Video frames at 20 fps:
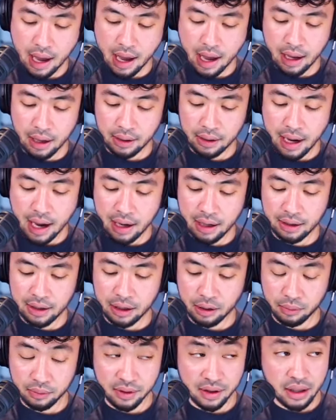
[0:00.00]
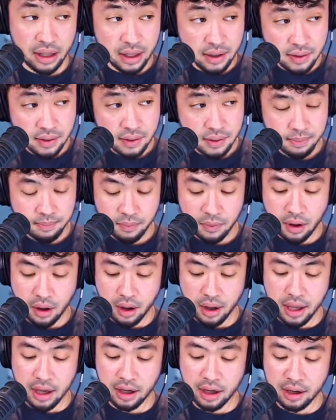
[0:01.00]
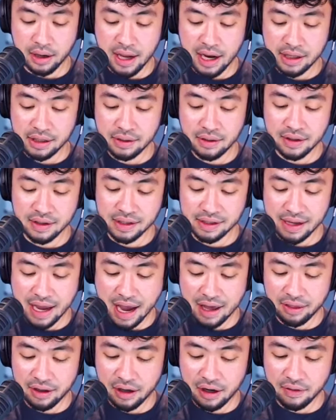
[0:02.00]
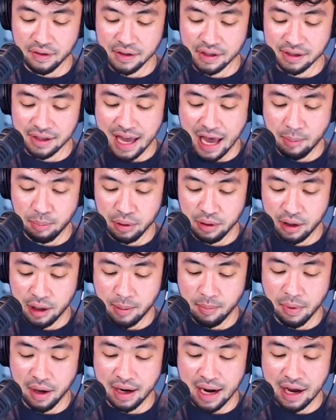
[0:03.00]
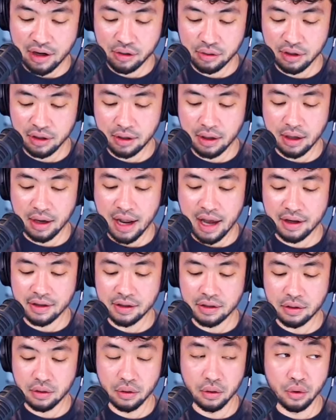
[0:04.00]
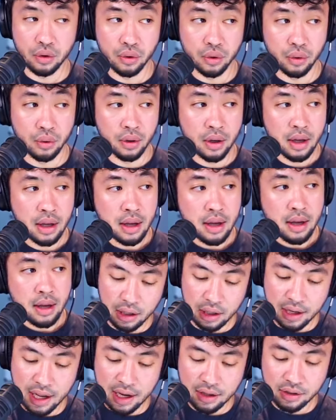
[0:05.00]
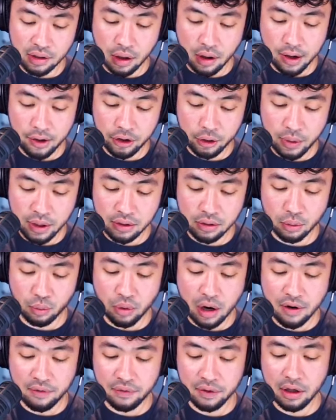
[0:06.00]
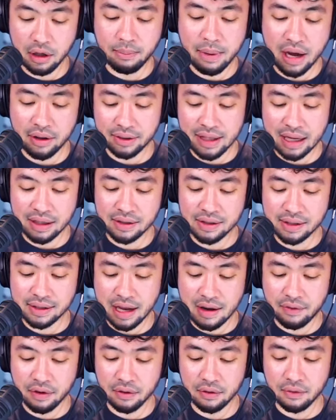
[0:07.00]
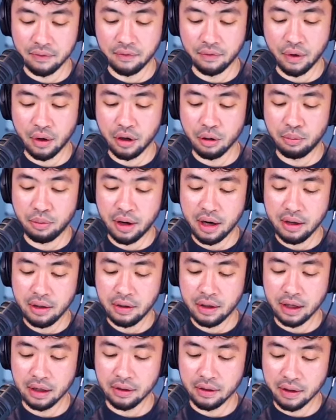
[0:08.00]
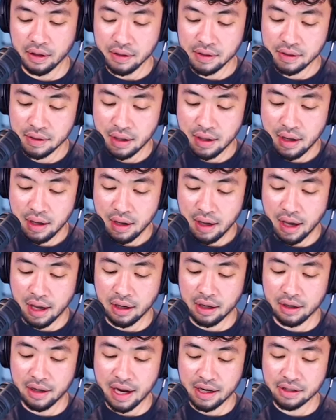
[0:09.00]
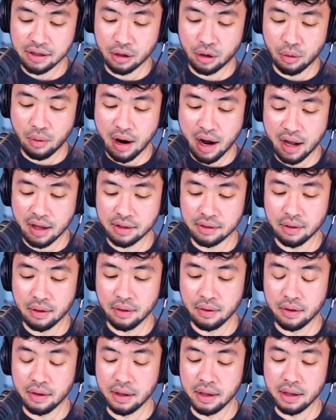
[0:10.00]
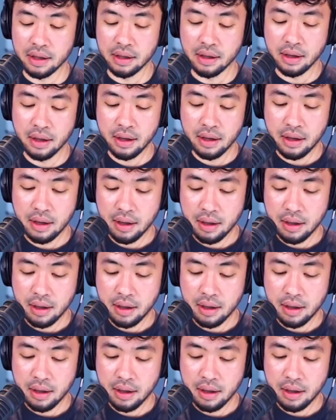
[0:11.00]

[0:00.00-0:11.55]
kind of like this. It connects to the side there of the scapula, and actually connects all the way to roughly about that 7th vertebrae, like this, and connects across the